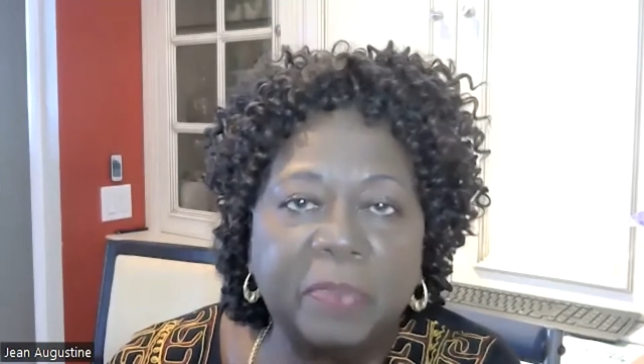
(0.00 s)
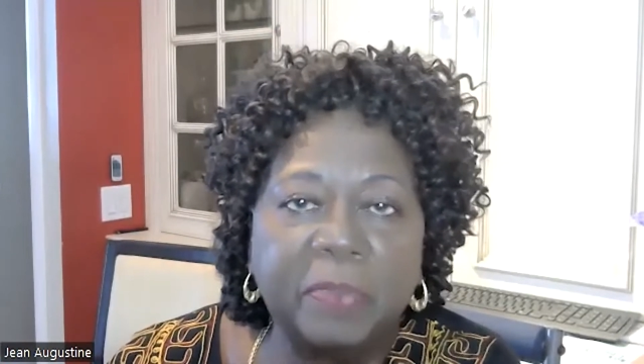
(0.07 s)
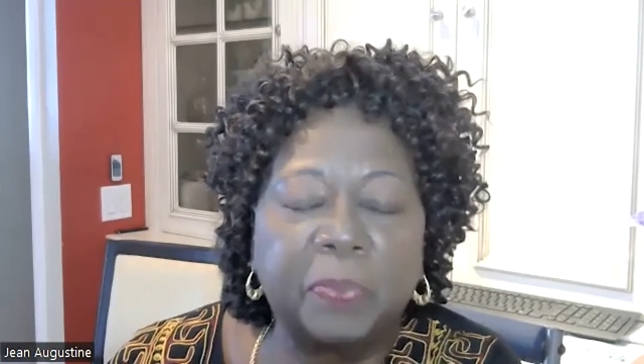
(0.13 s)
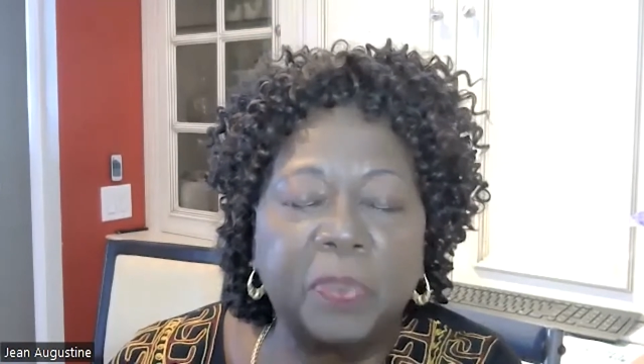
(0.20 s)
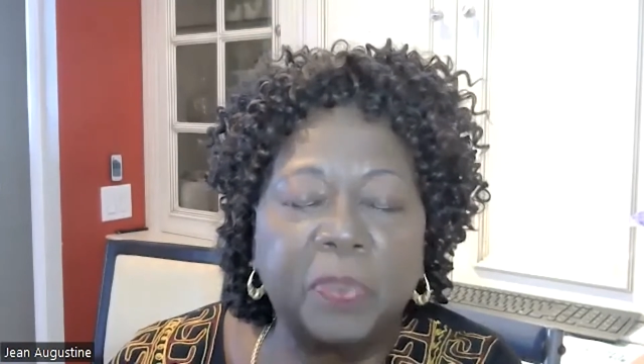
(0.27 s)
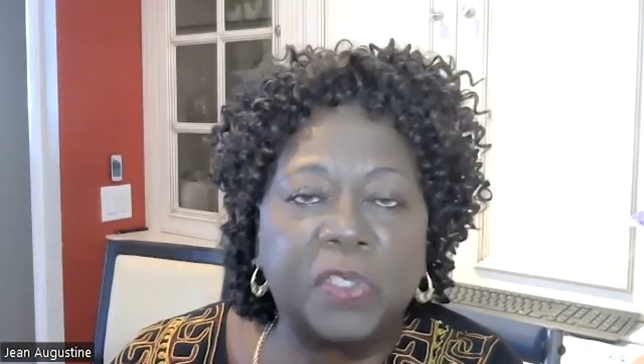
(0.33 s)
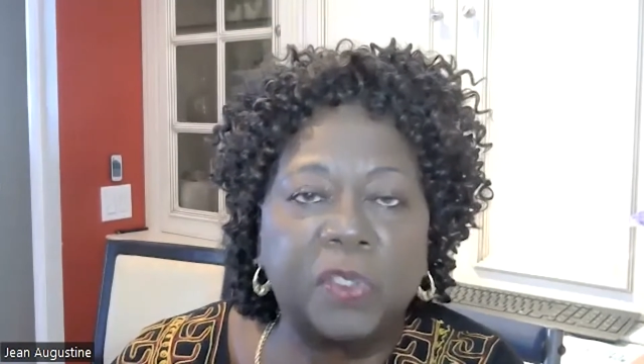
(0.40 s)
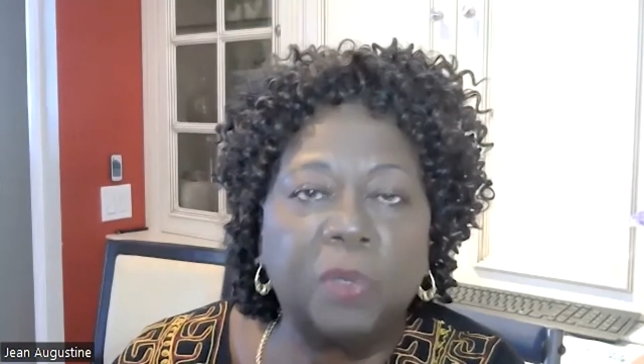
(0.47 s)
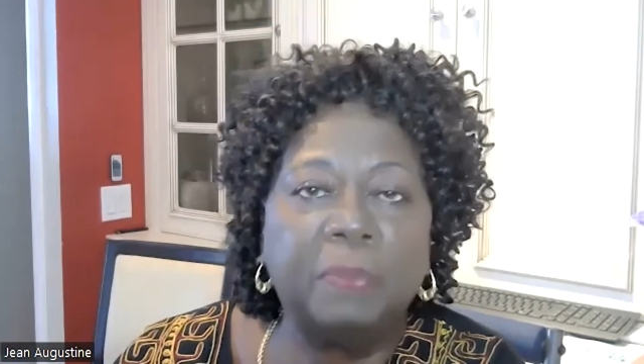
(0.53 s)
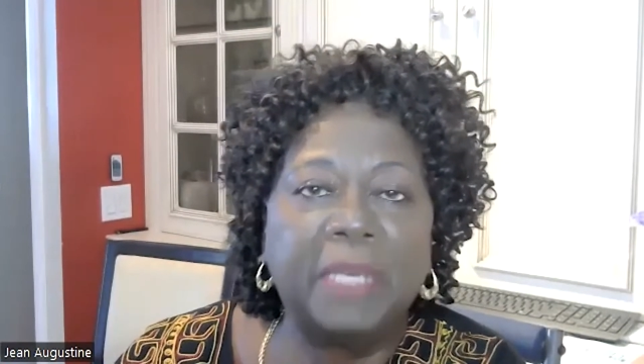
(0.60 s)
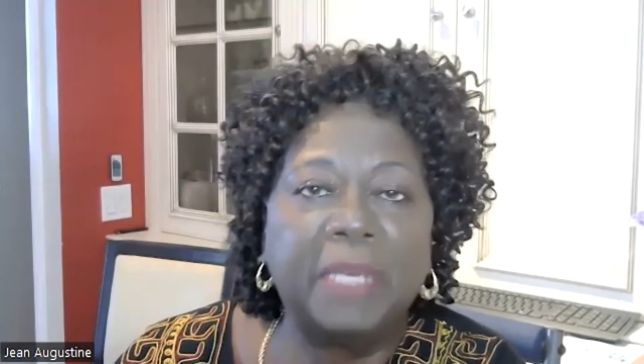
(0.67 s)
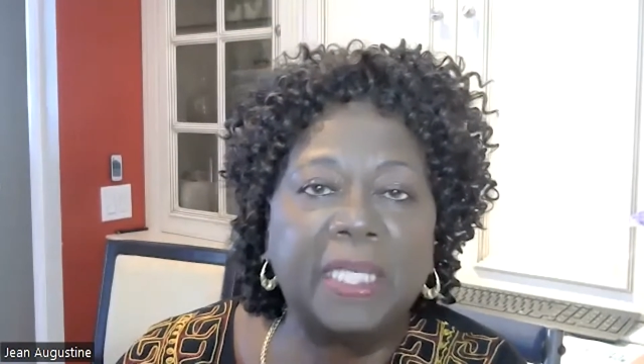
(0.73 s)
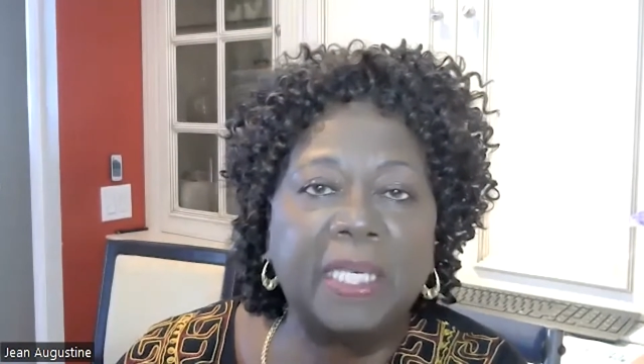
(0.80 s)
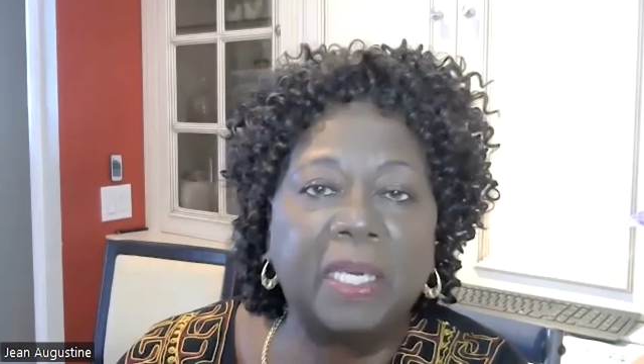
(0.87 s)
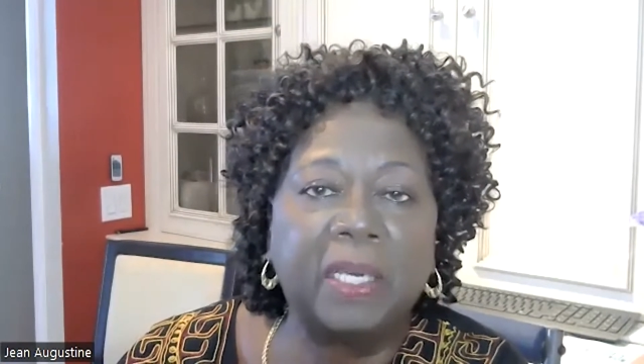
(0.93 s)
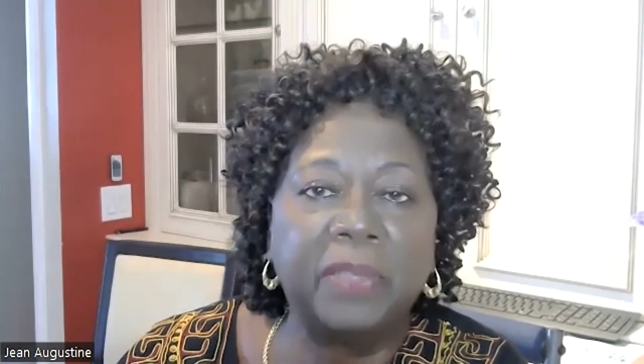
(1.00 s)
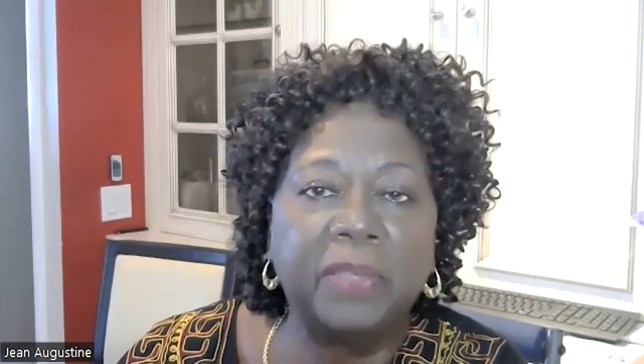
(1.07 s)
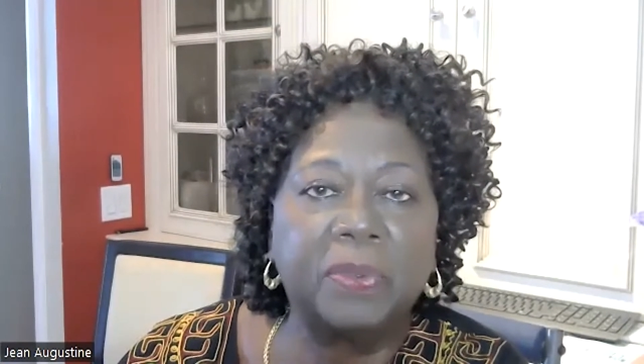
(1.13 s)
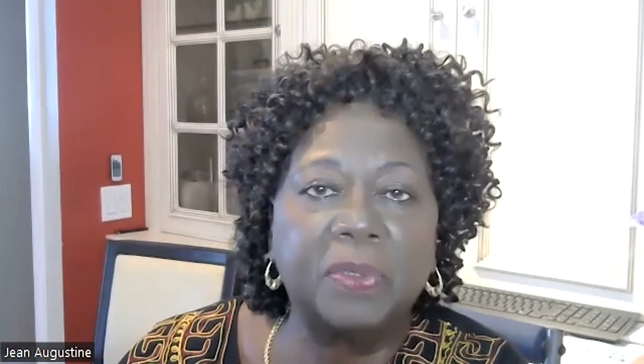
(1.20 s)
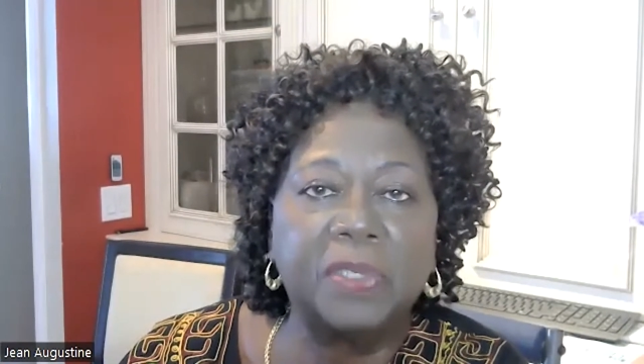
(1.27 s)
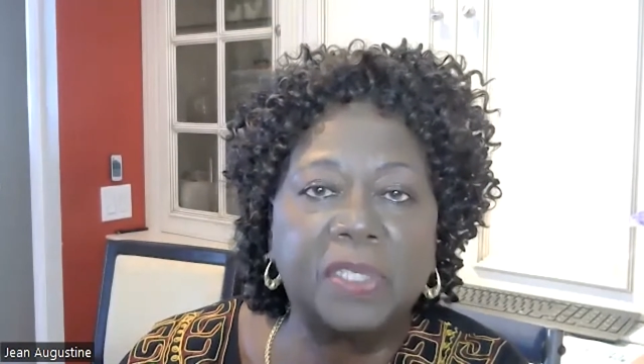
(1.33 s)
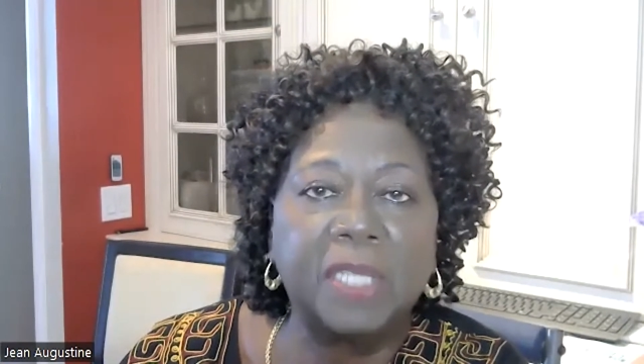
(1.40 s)
but with so many
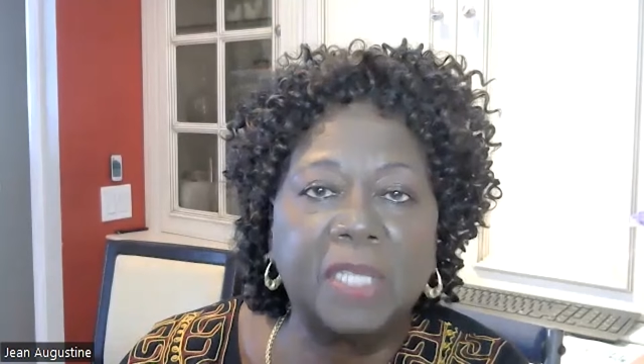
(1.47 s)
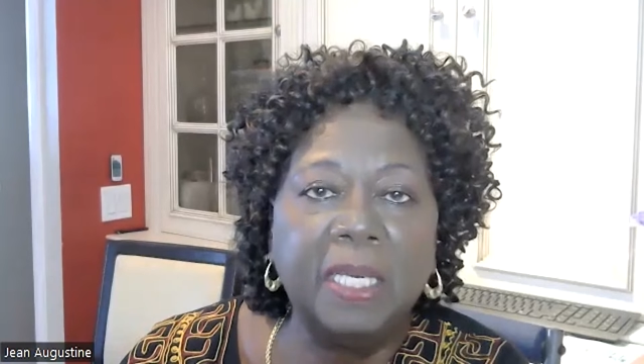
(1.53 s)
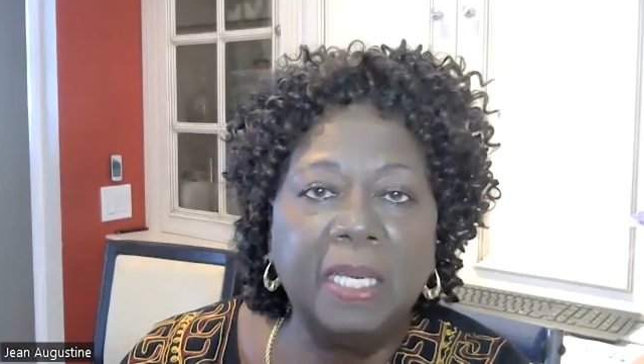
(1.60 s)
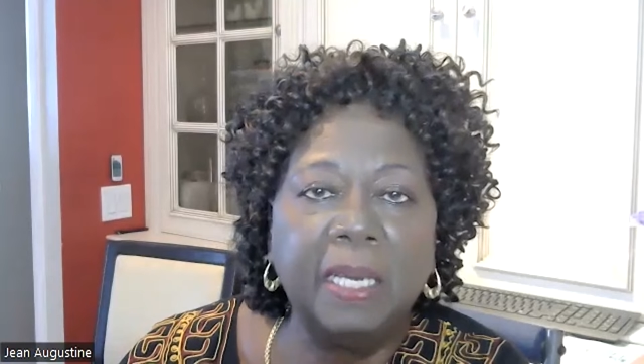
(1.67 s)
others,